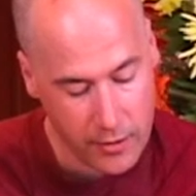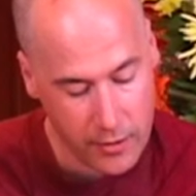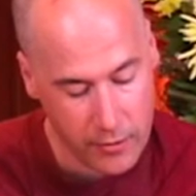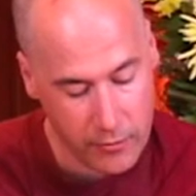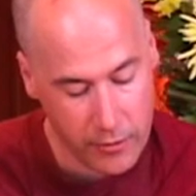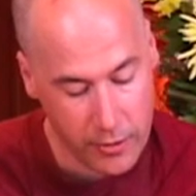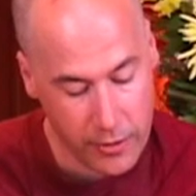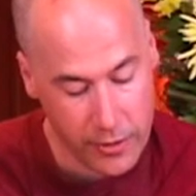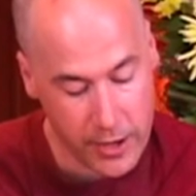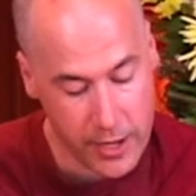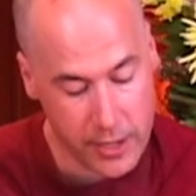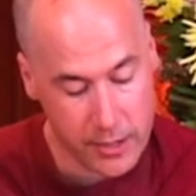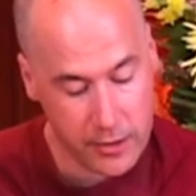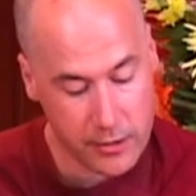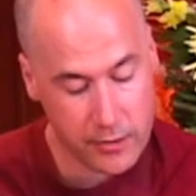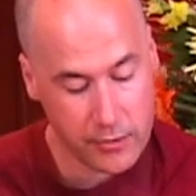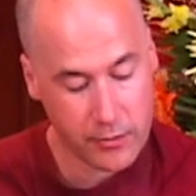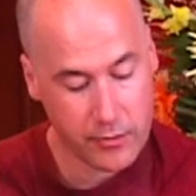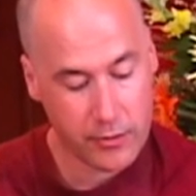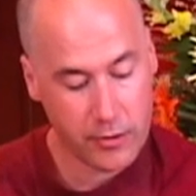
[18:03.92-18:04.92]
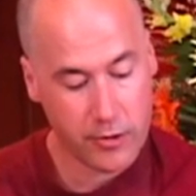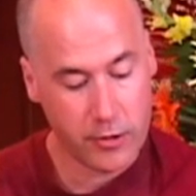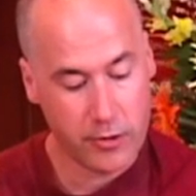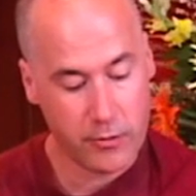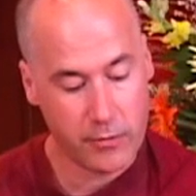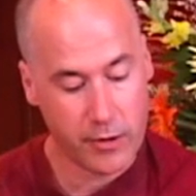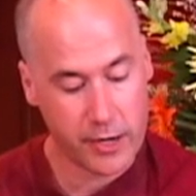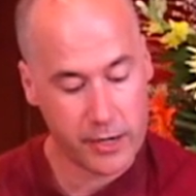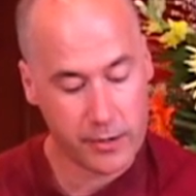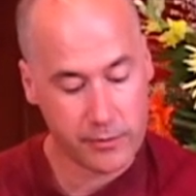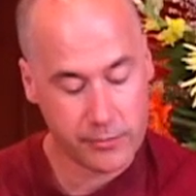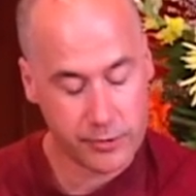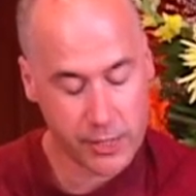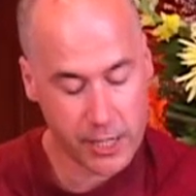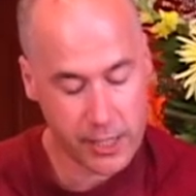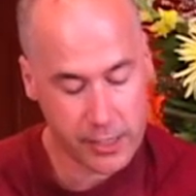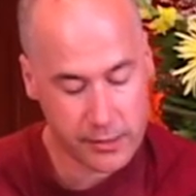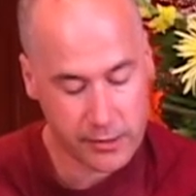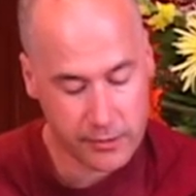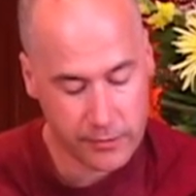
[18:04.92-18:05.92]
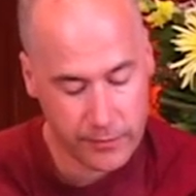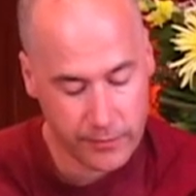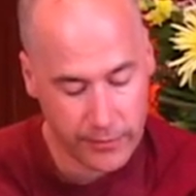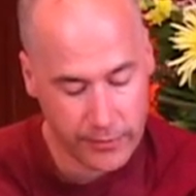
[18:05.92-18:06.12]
Well, then you might object,